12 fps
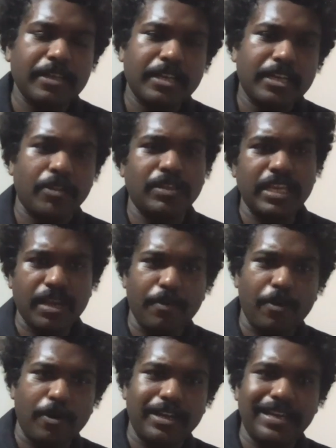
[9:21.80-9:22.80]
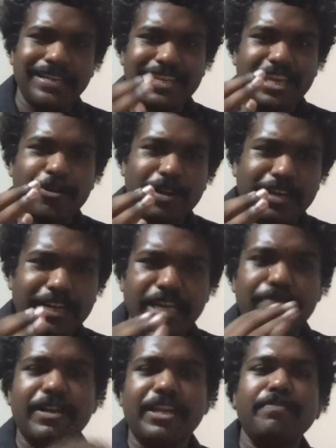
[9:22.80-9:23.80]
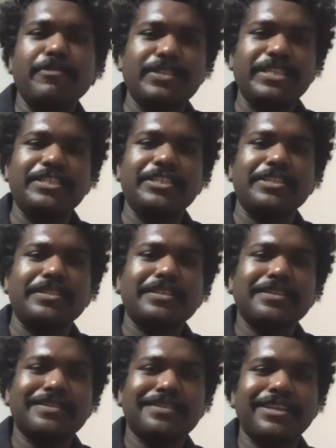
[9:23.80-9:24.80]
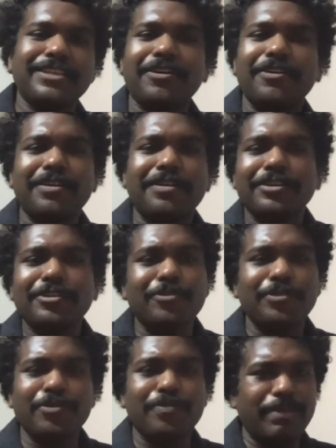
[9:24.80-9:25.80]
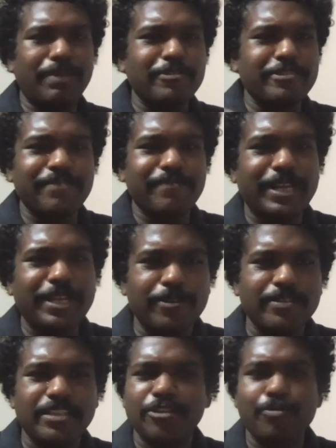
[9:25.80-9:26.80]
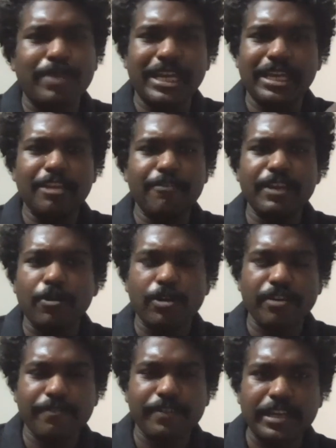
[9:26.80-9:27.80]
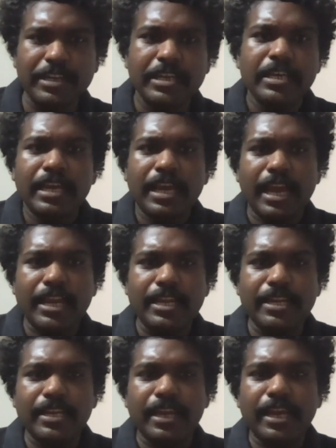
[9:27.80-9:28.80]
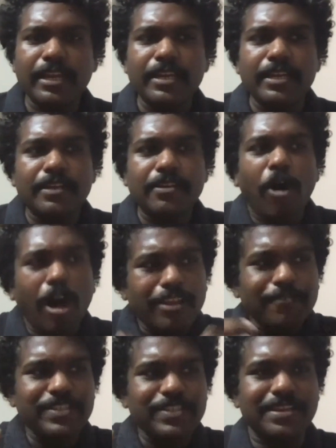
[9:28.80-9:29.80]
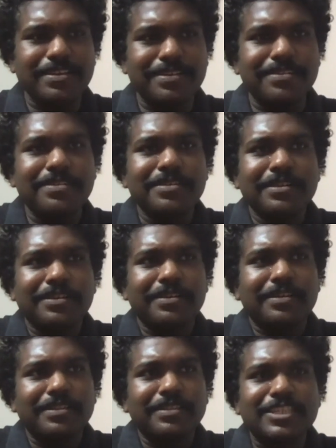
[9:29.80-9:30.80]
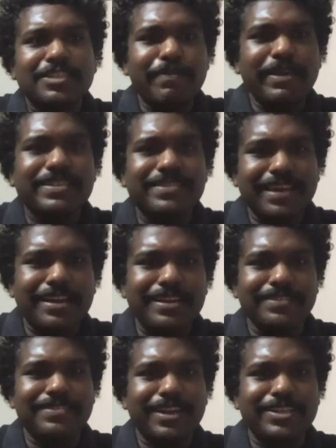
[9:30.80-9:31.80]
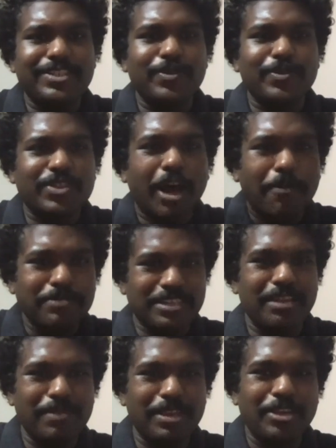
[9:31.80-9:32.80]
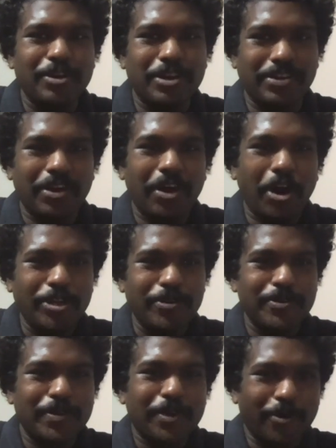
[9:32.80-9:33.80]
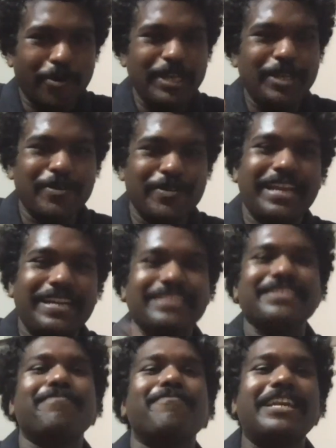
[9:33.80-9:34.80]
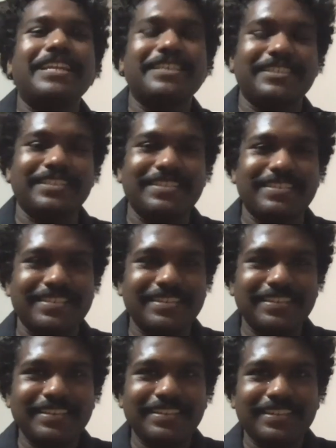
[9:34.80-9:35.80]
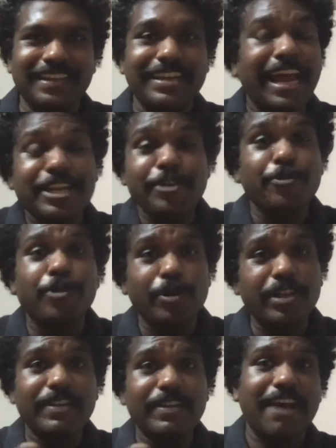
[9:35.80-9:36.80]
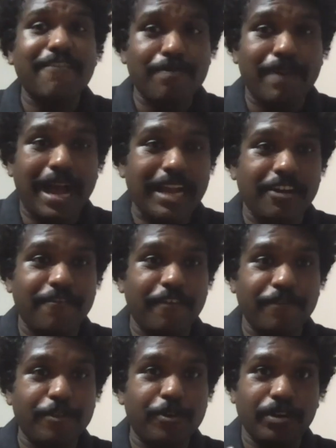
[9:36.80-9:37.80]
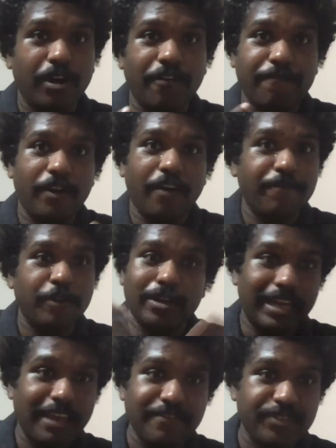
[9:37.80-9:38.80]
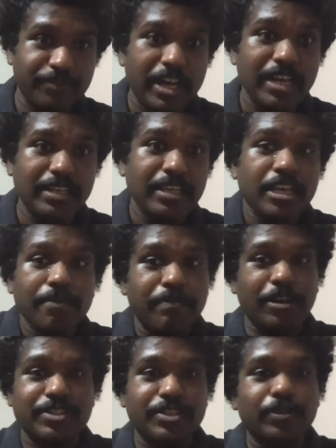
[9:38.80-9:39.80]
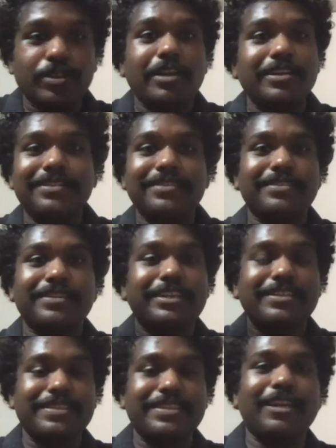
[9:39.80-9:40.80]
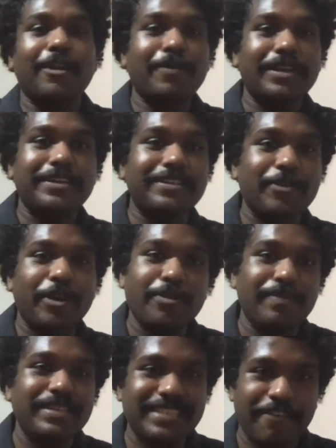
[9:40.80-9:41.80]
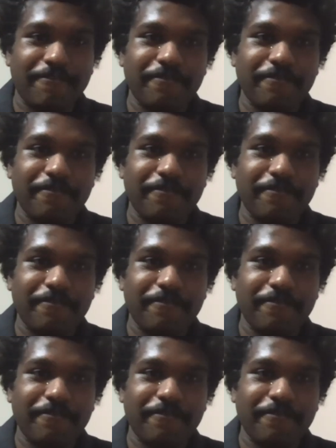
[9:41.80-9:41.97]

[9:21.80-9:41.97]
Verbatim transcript: Now think about it. Let's say you are an independent musician, right? Uh, you, you make music videos and you make a living out of it. And, and all of a sudden, uh, this big site decides to stop streaming your audio or video citing some violation. Mm-hmm. Right? And you don't even have a backup of your, of, of your life's work because you thought it, it is in the cloud and it is going to be safe.